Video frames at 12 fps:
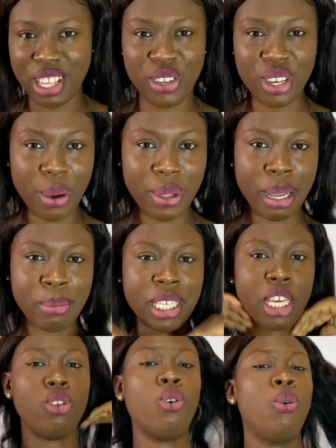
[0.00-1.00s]
Do you get what I'm
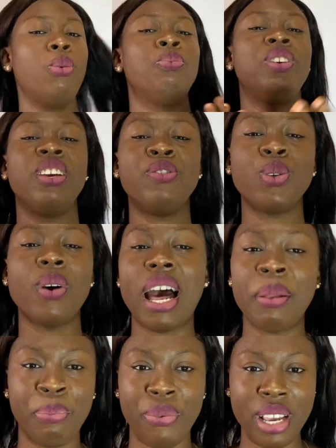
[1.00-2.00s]
saying? Or gives you
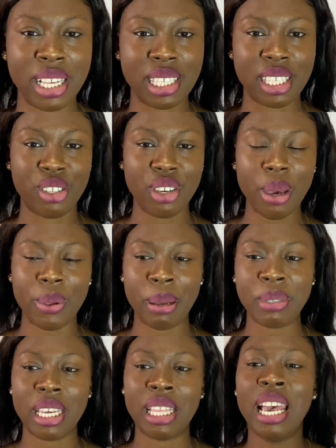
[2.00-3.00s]
heartbreaks. Do you get what
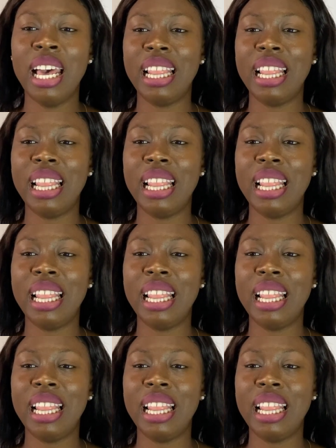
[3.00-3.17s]
I'm saying?